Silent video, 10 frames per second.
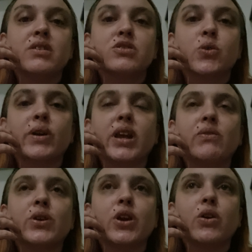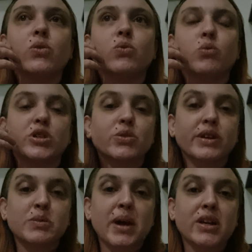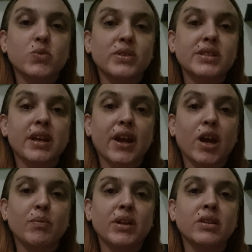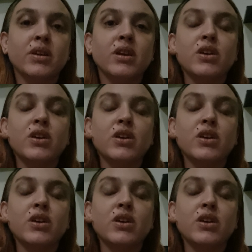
So we never know what to expect, what's gonna happen.